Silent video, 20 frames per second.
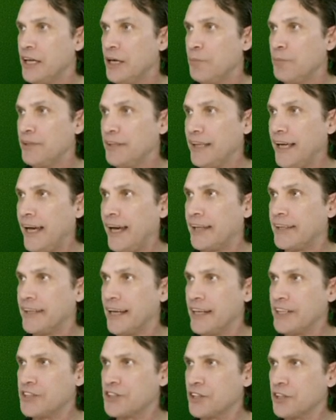But yeah,
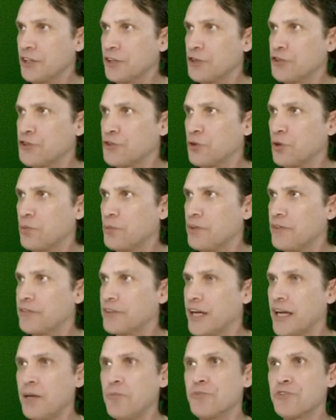nice little assortment of
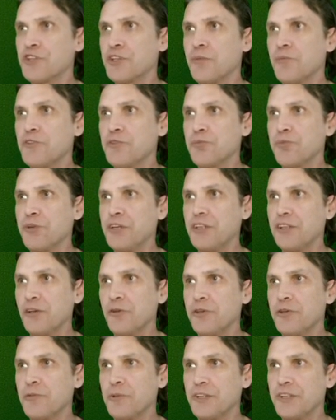games comes
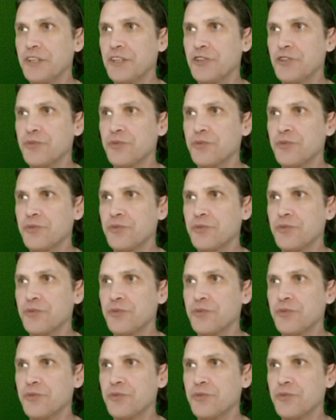preloaded with this